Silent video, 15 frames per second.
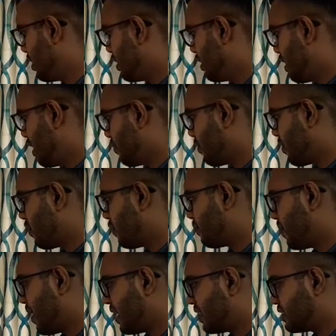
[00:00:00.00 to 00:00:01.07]
Number of
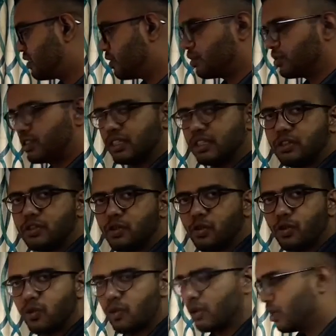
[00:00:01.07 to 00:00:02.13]
pads used is
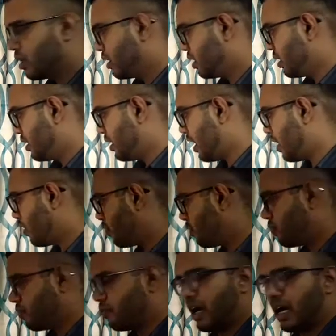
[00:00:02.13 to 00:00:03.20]
2. Now
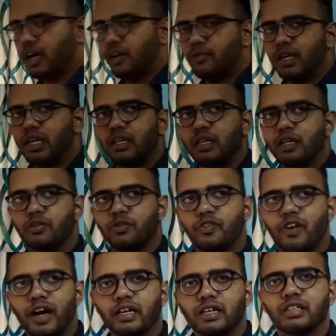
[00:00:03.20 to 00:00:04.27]
what we need to
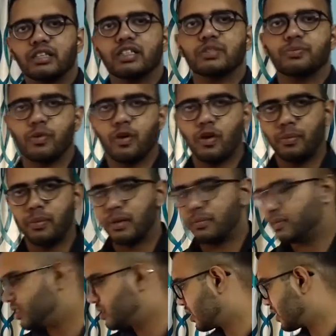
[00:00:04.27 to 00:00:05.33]
find in this problem
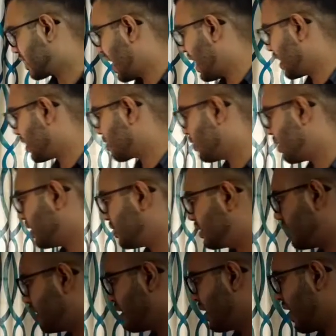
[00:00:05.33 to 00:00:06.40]
is to calculate
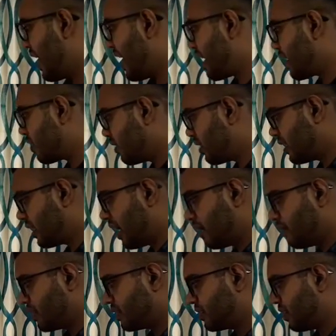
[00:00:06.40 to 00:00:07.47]
the angular
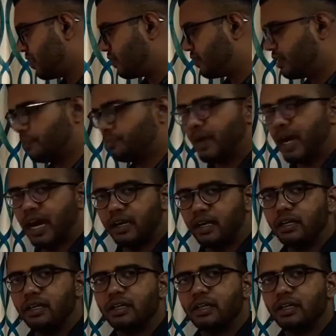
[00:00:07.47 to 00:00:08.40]
dimension of the pad.